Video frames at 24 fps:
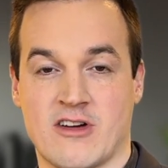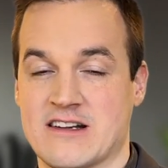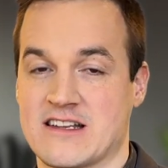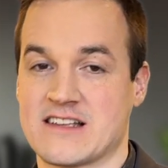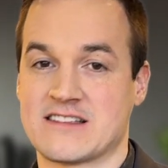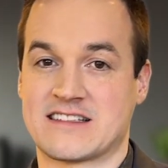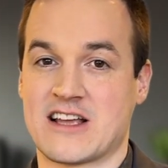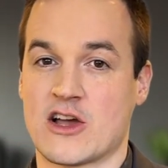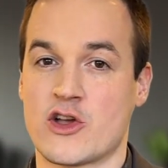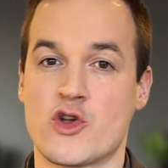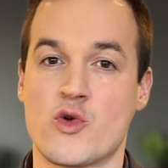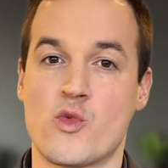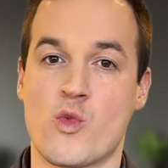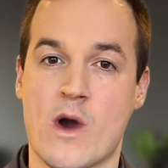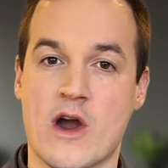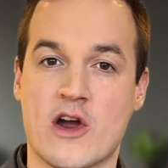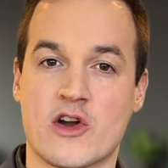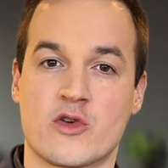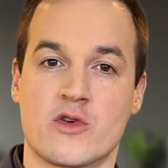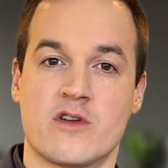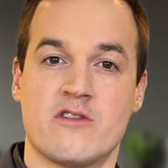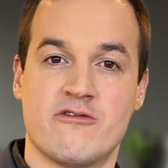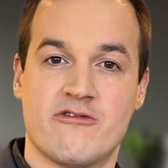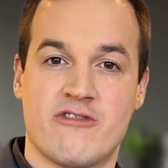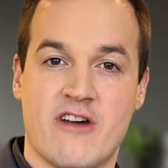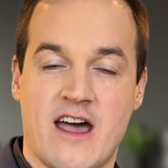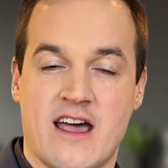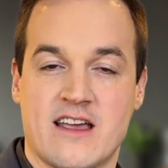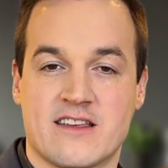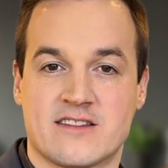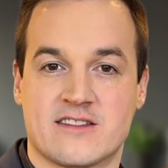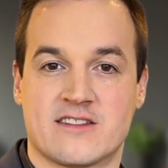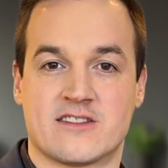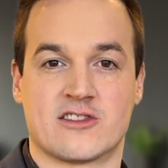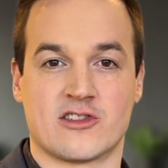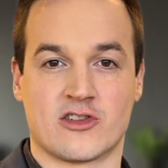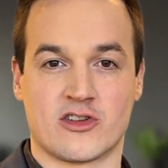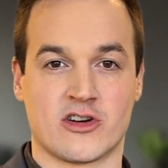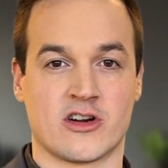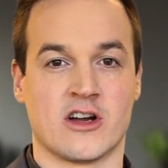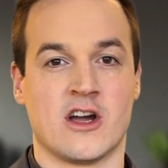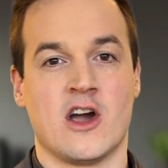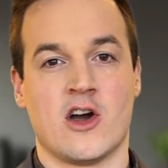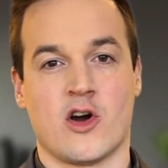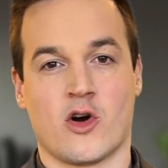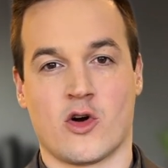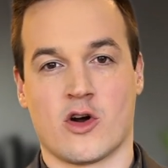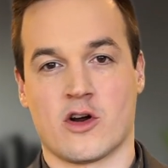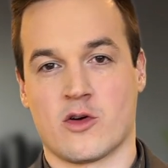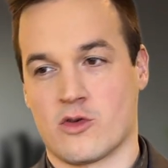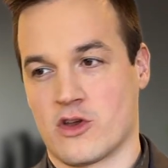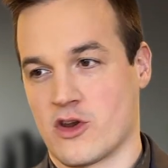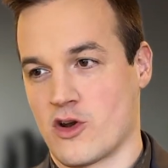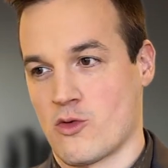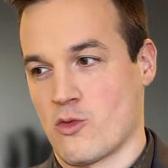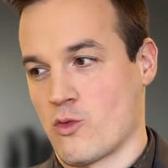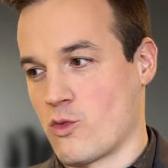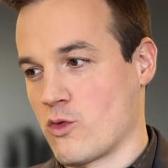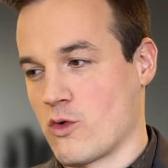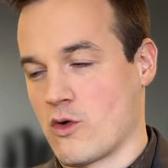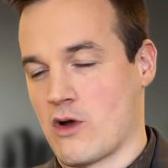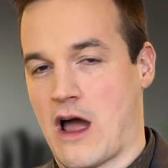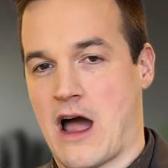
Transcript: It doesn't tell you where to invest or, or you know,